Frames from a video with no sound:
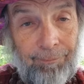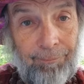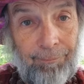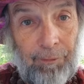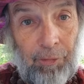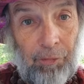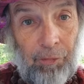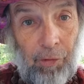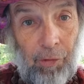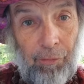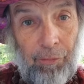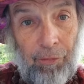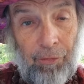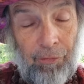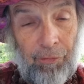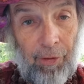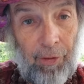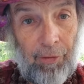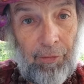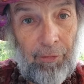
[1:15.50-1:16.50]
no
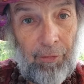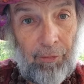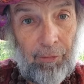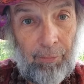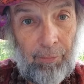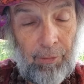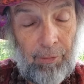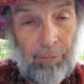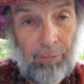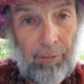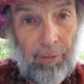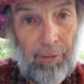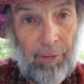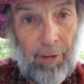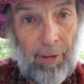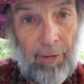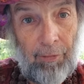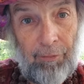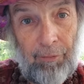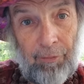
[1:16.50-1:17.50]
distinctions between
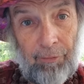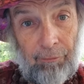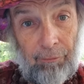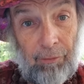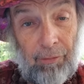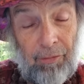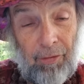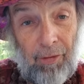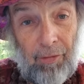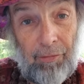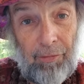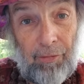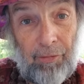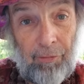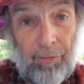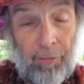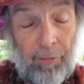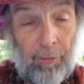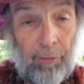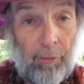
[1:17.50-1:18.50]
nations, which are
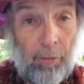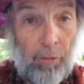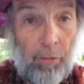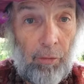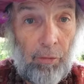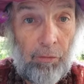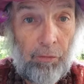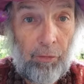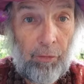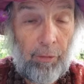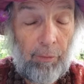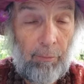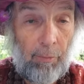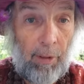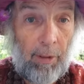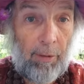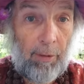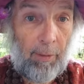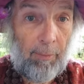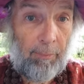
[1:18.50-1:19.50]
just an illusion,
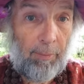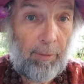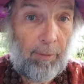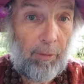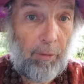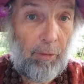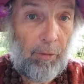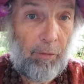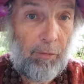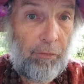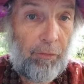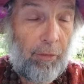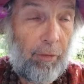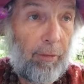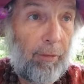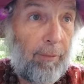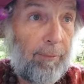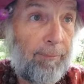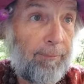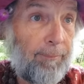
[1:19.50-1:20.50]
made up
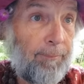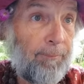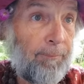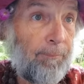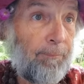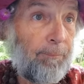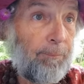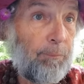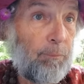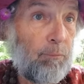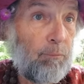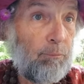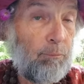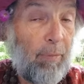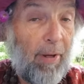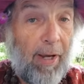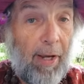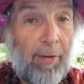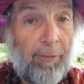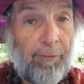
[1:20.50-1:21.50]
illusion,
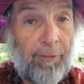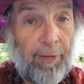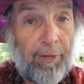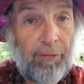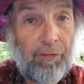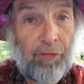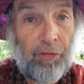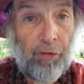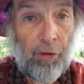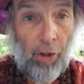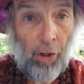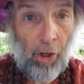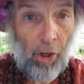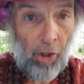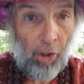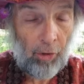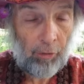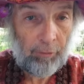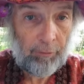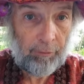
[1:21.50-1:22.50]
passing
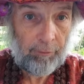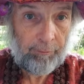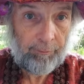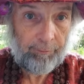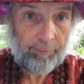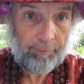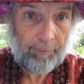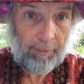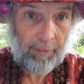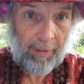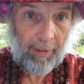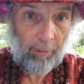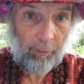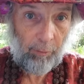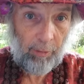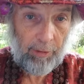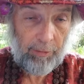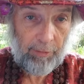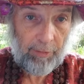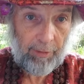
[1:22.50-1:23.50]
show. Can't
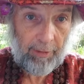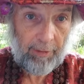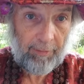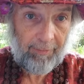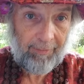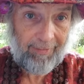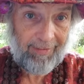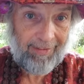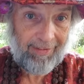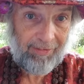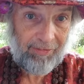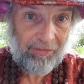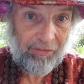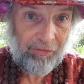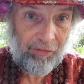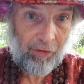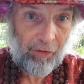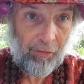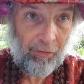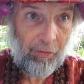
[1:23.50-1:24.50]
wait to get this
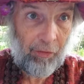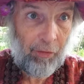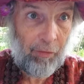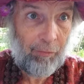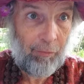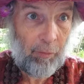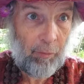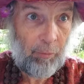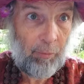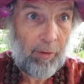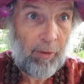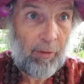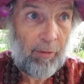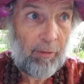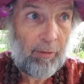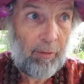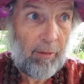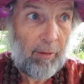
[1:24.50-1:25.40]
show over with.